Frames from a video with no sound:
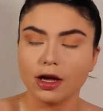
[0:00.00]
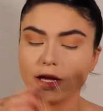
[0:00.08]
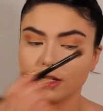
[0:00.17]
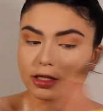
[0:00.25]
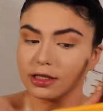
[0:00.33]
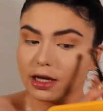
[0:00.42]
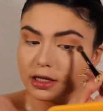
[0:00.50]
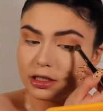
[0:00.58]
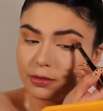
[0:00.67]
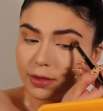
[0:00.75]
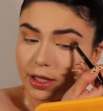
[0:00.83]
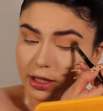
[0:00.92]
It doesn't have
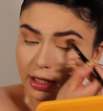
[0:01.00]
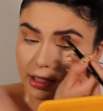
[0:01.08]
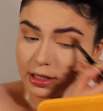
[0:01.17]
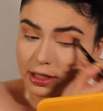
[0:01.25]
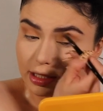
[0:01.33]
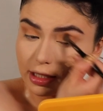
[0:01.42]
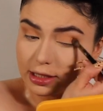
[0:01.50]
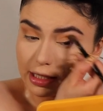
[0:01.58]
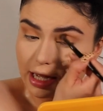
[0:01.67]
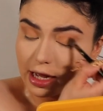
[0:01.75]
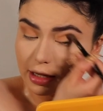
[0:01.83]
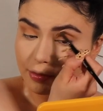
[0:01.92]
to be these
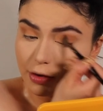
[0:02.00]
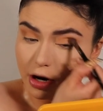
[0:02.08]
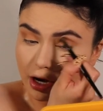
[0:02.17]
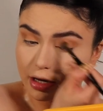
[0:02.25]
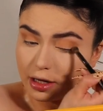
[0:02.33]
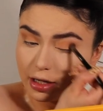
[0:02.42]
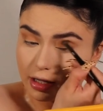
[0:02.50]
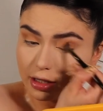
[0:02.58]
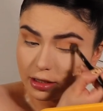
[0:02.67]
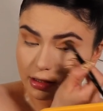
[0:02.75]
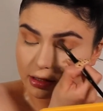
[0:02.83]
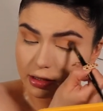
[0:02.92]
exact
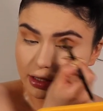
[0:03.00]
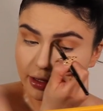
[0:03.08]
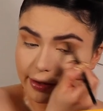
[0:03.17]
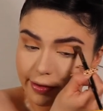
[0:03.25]
products.